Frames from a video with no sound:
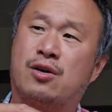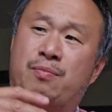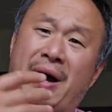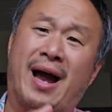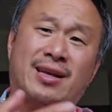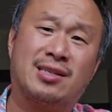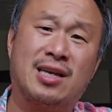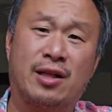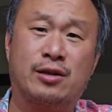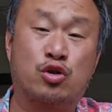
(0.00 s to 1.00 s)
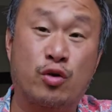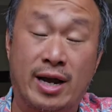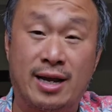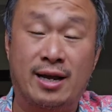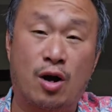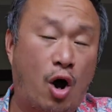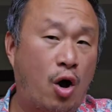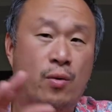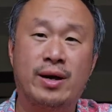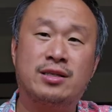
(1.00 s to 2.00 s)
you're buying, selling, trading,
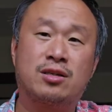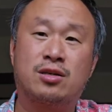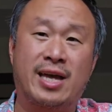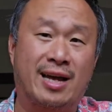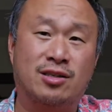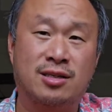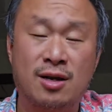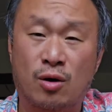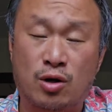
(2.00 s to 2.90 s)
always text